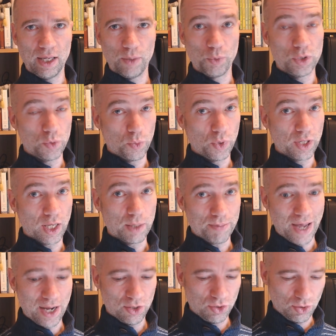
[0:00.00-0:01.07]
which we will get
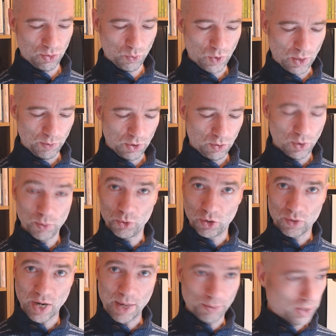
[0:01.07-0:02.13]
back to when we're doing more
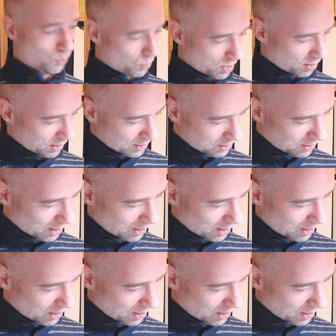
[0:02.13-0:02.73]
grammar one of these